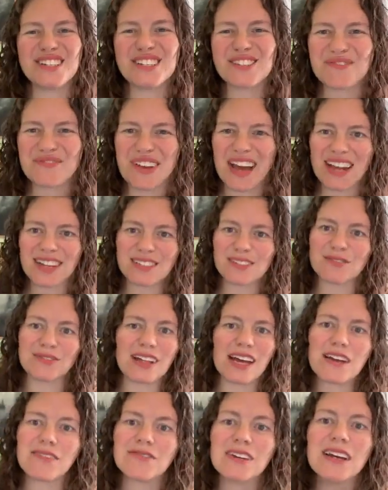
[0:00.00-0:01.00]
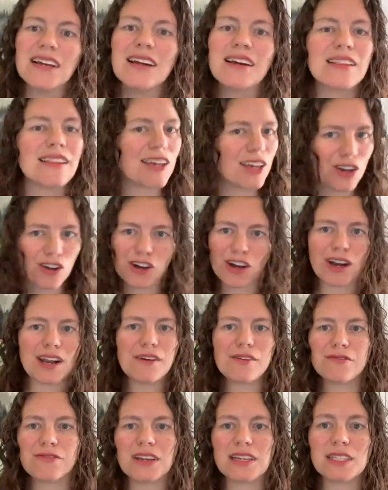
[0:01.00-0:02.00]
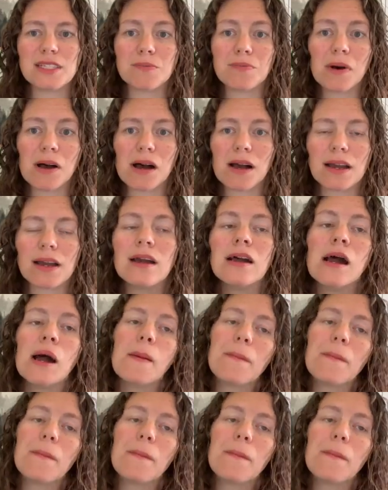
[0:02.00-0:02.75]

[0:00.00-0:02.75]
just a fact of life that you're going to face a bug.